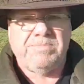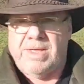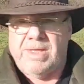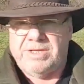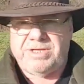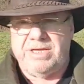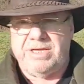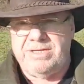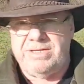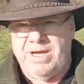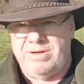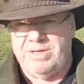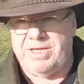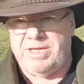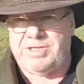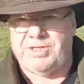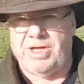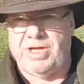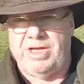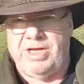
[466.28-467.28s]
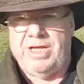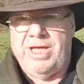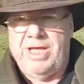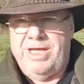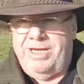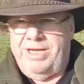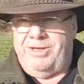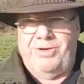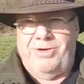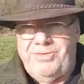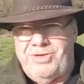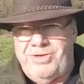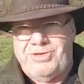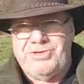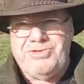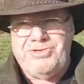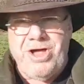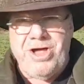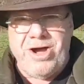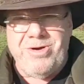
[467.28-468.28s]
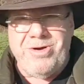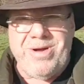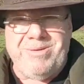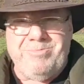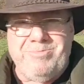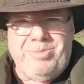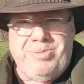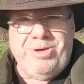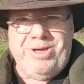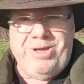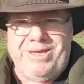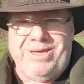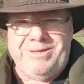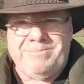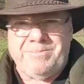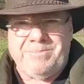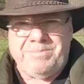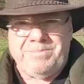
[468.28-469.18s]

So you notice that, there's no MP